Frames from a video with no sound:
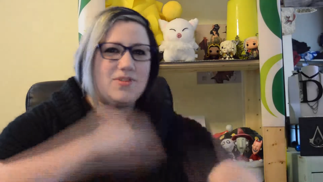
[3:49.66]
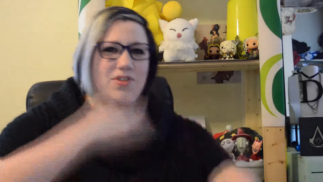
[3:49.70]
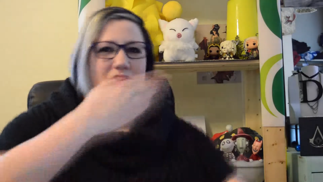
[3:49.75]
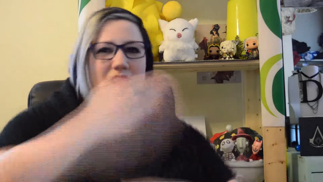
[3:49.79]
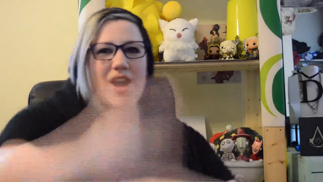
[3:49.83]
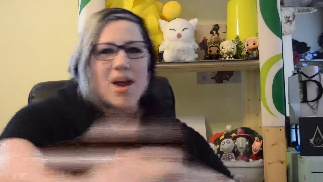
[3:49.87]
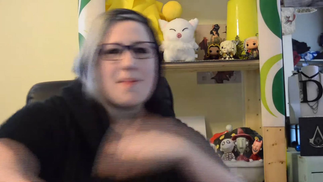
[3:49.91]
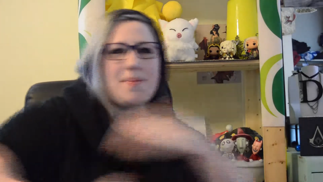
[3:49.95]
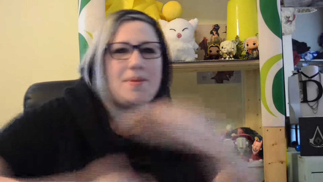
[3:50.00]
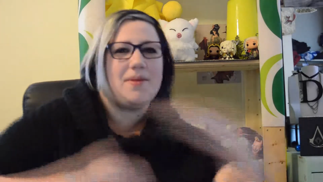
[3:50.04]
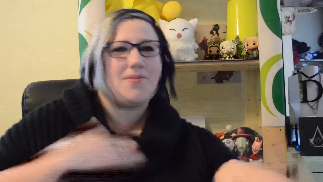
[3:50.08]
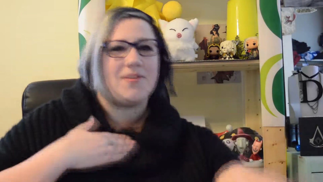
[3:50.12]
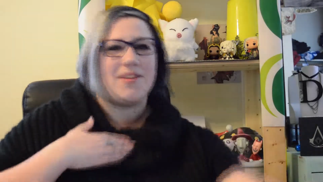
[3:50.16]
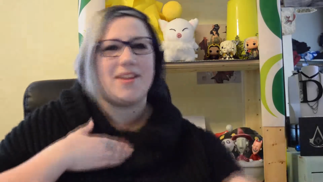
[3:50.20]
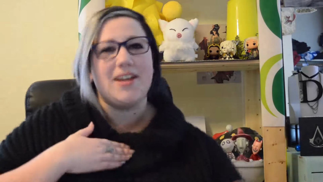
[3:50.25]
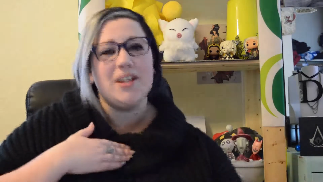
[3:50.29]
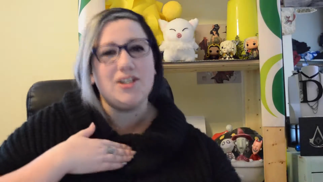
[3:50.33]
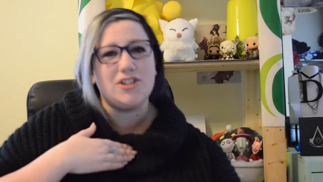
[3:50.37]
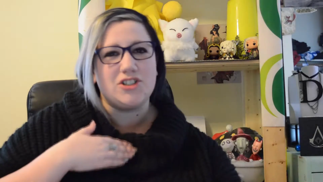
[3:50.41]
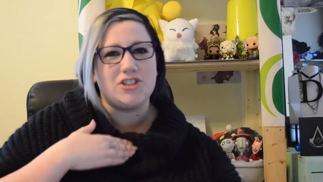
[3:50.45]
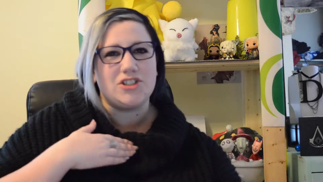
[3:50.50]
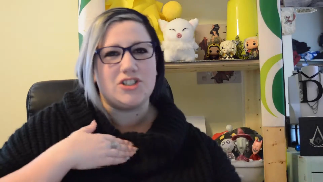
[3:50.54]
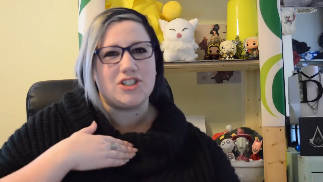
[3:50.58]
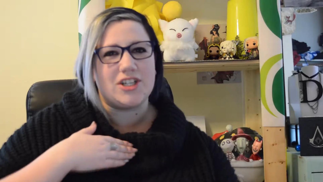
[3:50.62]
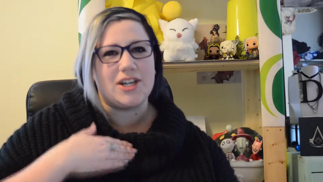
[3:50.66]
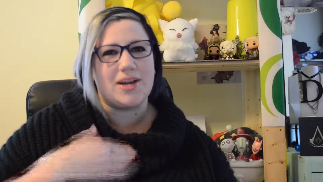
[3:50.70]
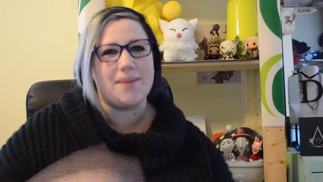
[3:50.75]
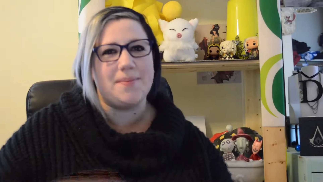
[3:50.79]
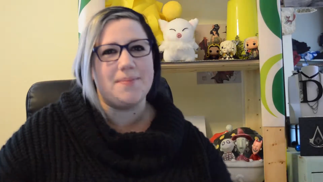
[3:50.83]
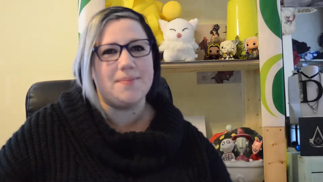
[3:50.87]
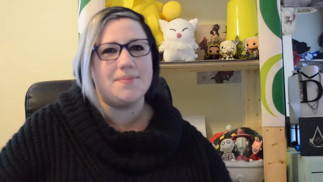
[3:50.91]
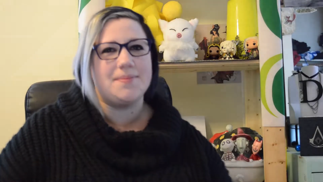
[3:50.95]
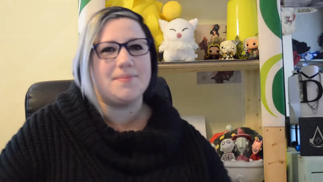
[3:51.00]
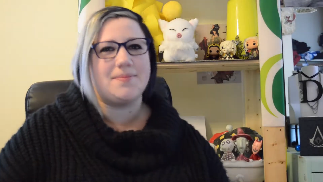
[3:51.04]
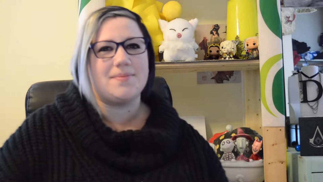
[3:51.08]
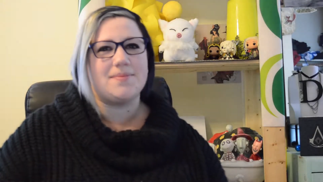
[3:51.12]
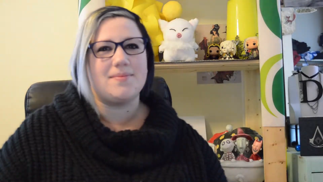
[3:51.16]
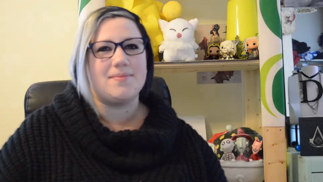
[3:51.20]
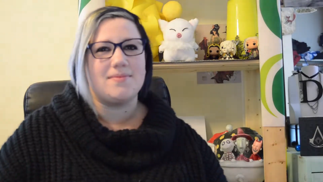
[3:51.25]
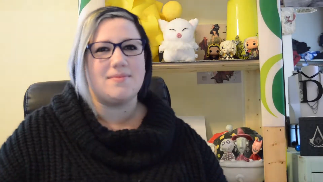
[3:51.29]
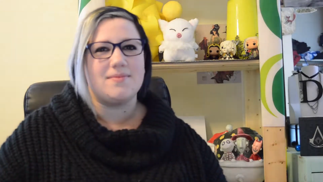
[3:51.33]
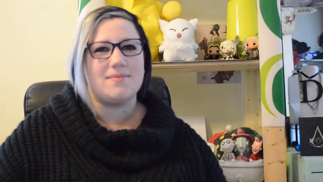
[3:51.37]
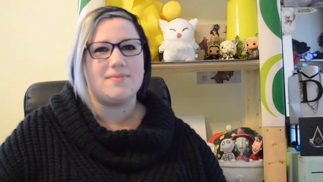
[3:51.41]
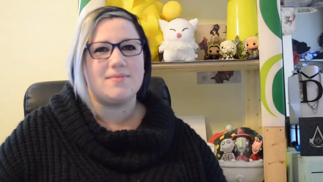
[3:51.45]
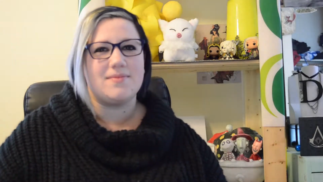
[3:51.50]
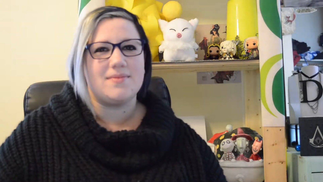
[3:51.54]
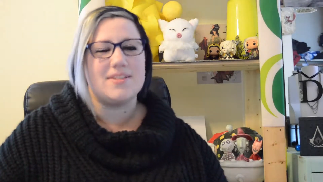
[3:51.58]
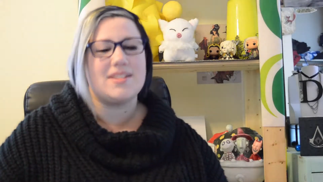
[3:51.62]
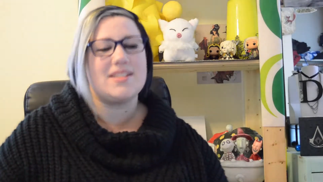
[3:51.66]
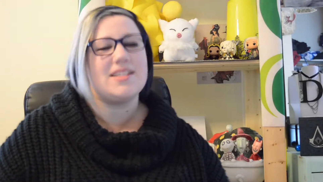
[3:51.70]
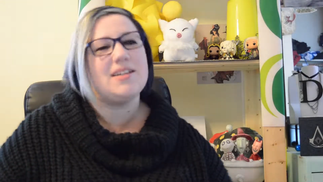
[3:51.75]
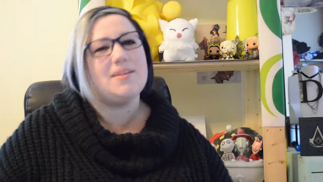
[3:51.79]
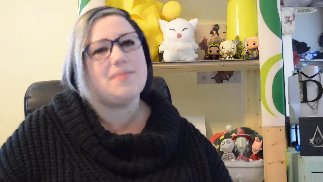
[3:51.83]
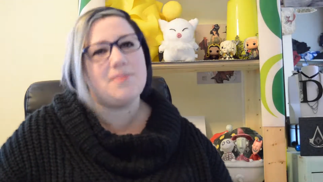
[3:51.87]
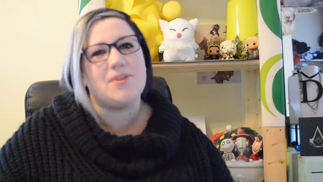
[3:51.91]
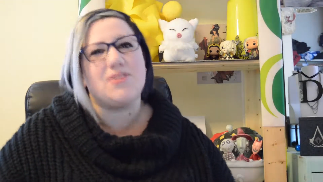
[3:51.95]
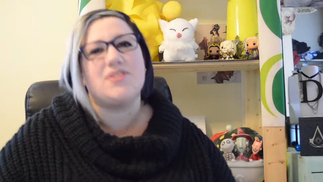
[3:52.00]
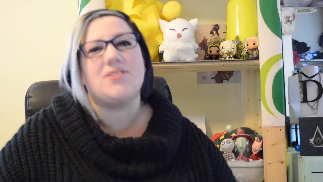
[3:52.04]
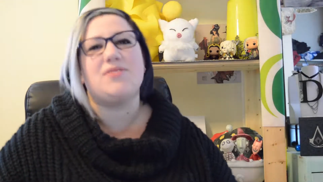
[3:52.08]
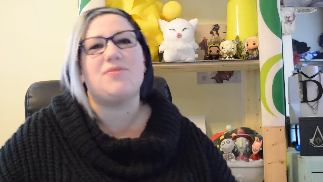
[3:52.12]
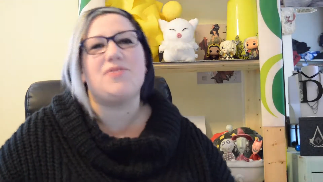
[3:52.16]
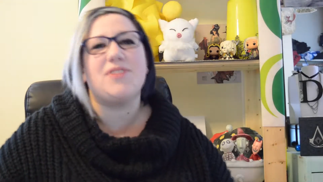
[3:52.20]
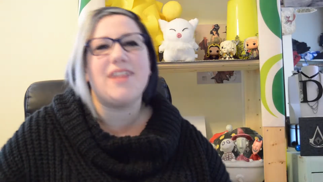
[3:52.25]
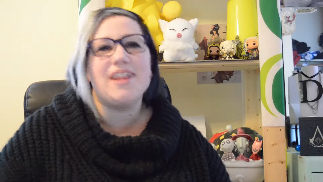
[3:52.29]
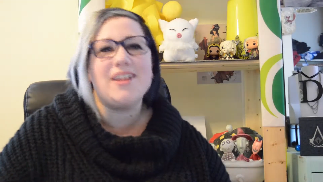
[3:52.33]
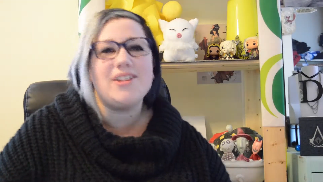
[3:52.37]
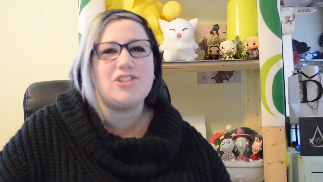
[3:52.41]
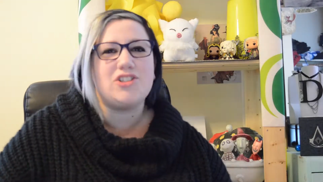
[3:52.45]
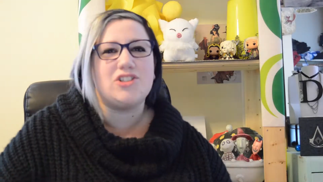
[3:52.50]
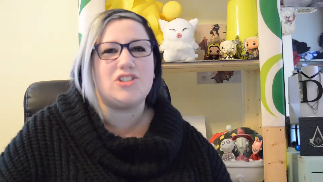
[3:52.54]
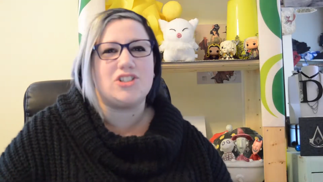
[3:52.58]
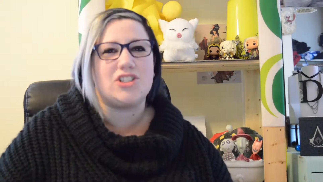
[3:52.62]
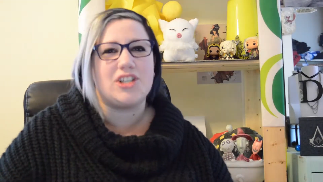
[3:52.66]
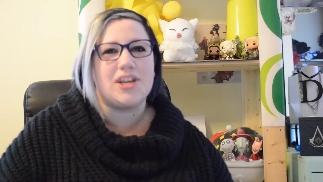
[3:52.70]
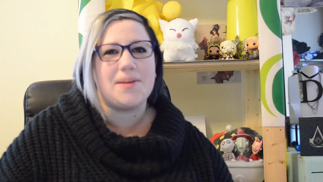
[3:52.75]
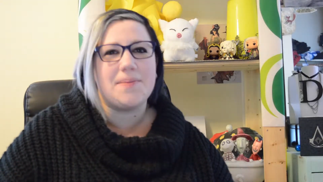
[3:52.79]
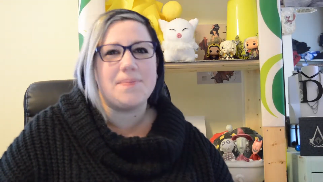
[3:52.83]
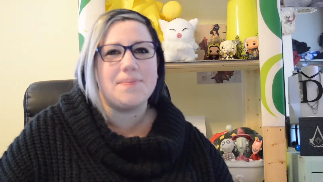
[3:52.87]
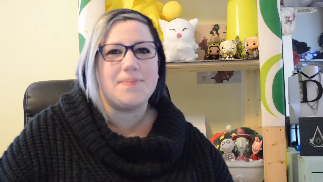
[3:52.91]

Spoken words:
crappy relationship. It's an abusive relationship.